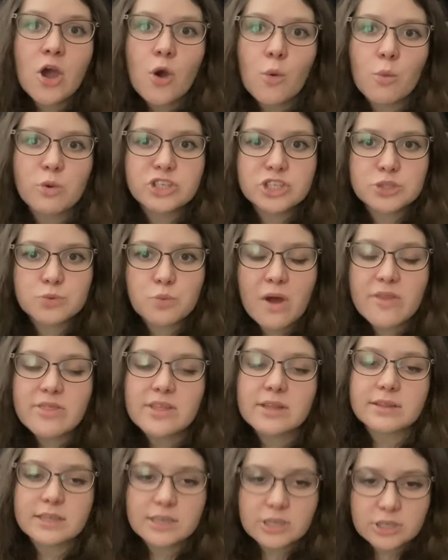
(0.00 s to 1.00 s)
which is one
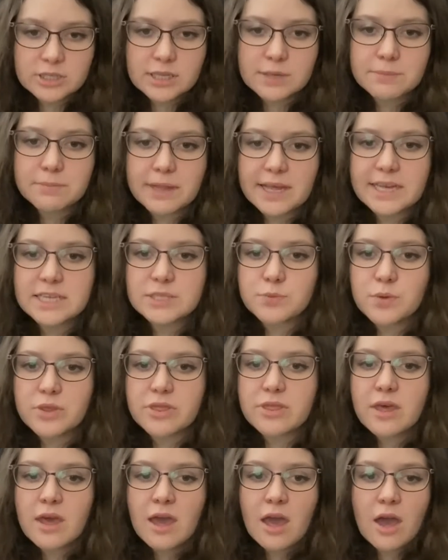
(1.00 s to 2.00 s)
that literally plays
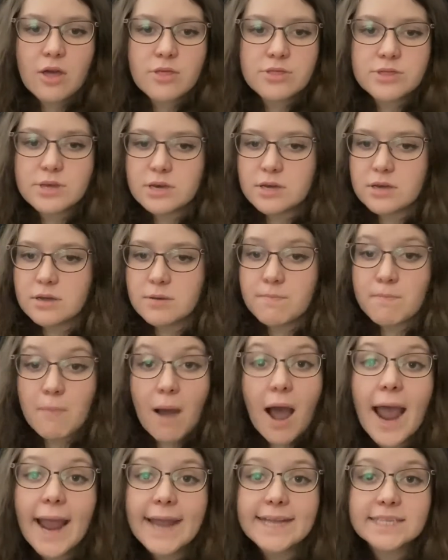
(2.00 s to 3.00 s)
with the
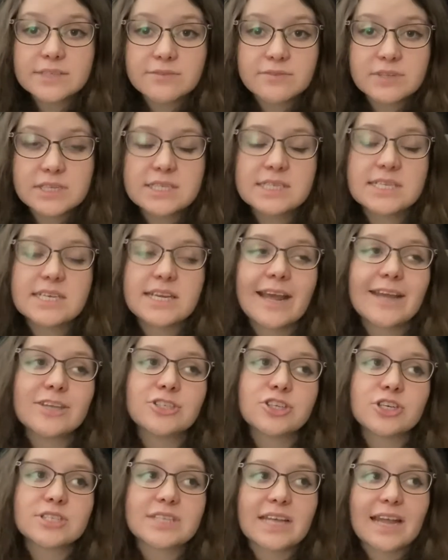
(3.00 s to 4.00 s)
minds of these teenagers,